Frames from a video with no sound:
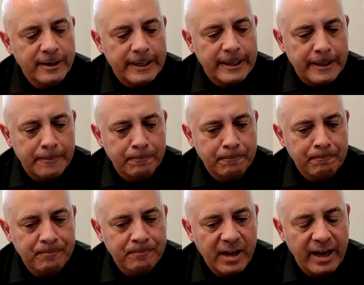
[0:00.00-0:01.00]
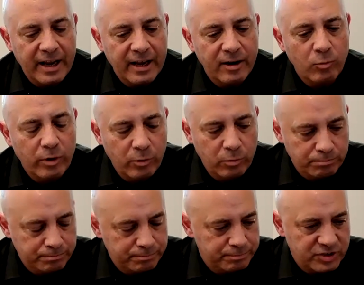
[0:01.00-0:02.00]
and we
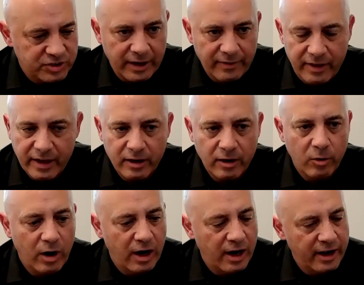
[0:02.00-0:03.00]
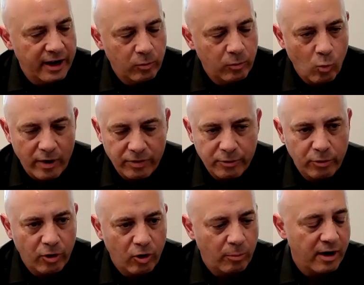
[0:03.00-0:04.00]
signed the LOI, went through
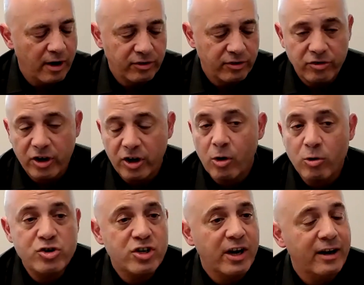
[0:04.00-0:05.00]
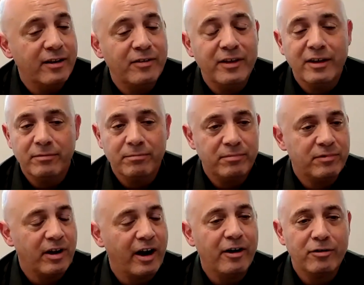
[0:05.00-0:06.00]
the whole process, negotiated the
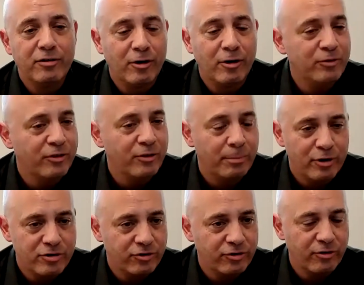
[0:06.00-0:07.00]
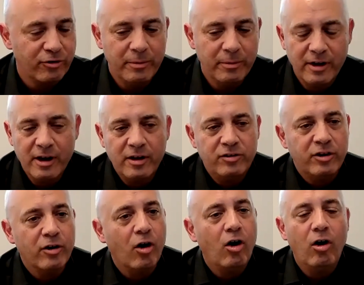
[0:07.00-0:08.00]
entire terms of the purchase agreement,
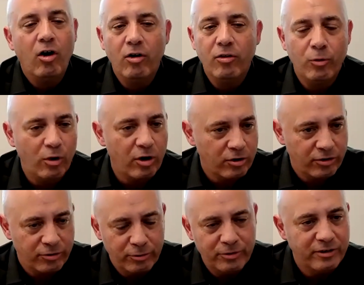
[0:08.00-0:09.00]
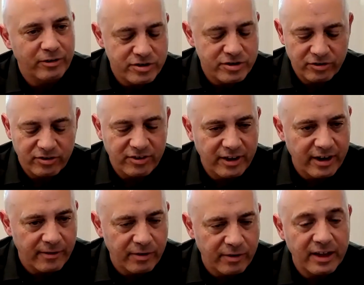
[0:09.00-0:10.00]
did all the work through diligence, did
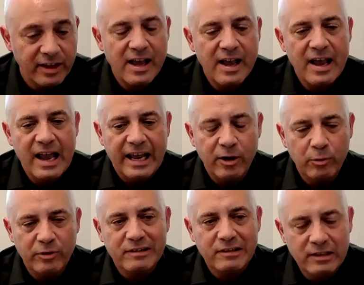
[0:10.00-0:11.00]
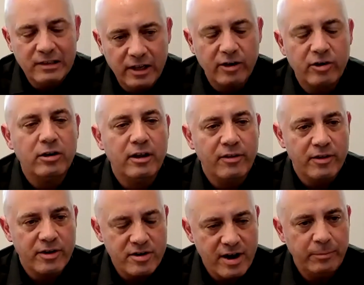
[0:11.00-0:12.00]
everything. And it was literally the
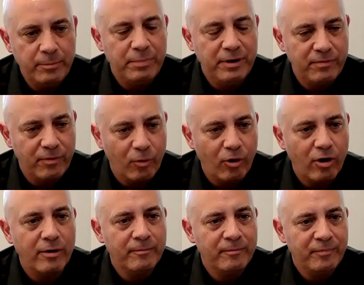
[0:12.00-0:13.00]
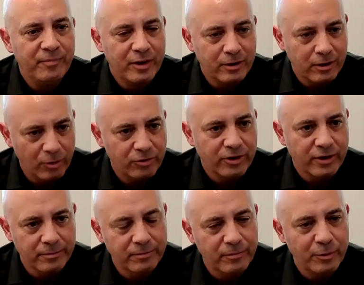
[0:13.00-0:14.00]
night before closing
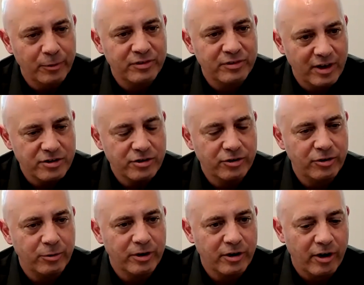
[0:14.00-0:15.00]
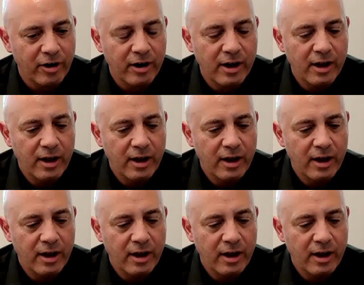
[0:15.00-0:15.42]
when it was scheduled to occur.